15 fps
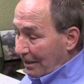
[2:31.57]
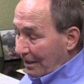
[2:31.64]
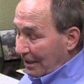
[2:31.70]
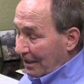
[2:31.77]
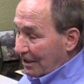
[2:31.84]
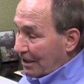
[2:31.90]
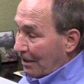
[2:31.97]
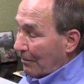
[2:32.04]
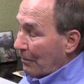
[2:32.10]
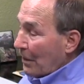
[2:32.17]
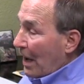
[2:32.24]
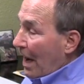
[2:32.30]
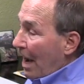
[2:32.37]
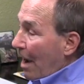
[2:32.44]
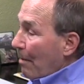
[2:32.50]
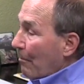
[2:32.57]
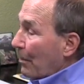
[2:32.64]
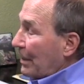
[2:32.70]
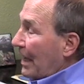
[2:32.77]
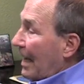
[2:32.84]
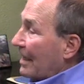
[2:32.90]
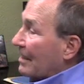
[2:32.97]
collision.
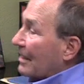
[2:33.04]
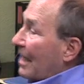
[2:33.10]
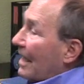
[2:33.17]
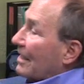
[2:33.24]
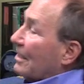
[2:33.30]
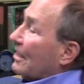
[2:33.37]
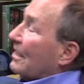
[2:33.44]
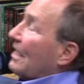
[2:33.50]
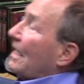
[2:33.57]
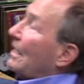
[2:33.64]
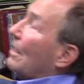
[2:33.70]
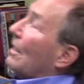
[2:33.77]
But as that seat